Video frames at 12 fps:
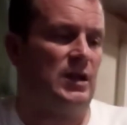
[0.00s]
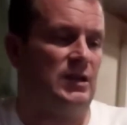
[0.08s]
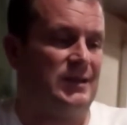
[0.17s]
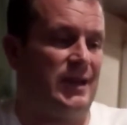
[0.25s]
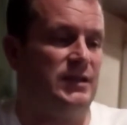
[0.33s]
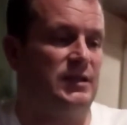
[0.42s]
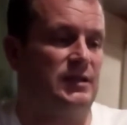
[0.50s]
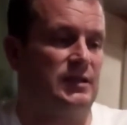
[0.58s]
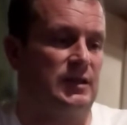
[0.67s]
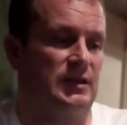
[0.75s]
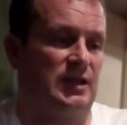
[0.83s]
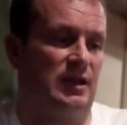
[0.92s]
It
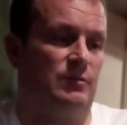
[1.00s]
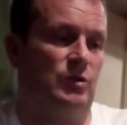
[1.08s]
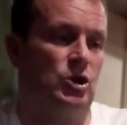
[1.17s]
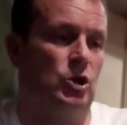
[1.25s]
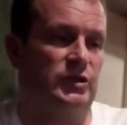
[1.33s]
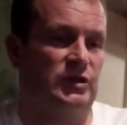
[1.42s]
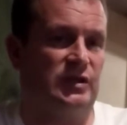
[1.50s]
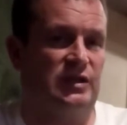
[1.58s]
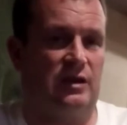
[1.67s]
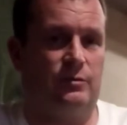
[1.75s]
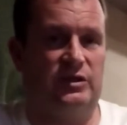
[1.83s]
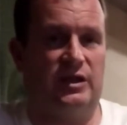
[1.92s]
tastes the same and looks the
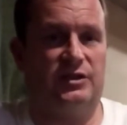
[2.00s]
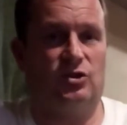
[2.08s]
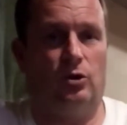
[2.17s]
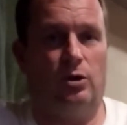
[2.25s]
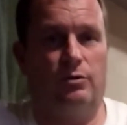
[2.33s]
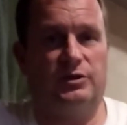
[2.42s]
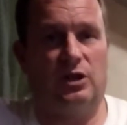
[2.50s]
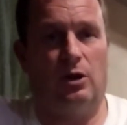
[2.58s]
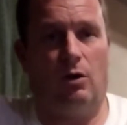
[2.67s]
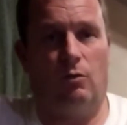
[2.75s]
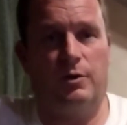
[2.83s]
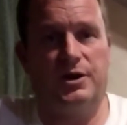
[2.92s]
same as this, although it's a
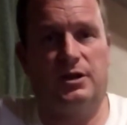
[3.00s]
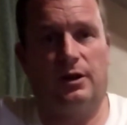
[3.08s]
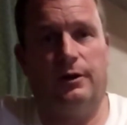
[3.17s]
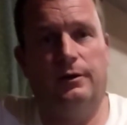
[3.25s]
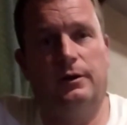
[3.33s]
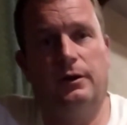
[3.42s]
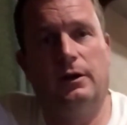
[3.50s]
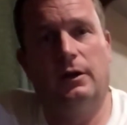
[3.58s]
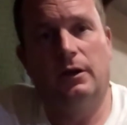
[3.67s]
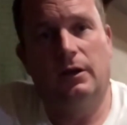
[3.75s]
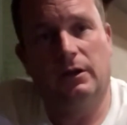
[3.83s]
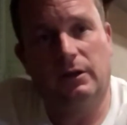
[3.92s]
lot weaker.
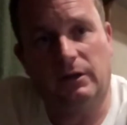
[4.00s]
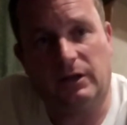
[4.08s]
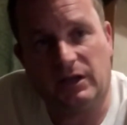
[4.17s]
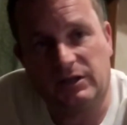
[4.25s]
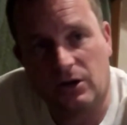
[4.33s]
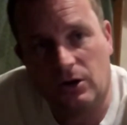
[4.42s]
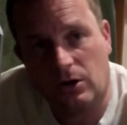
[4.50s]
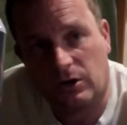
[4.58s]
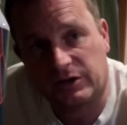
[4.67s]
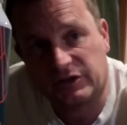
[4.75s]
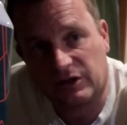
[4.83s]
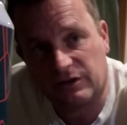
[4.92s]
This
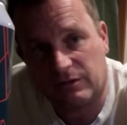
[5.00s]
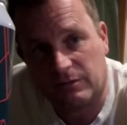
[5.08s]
looks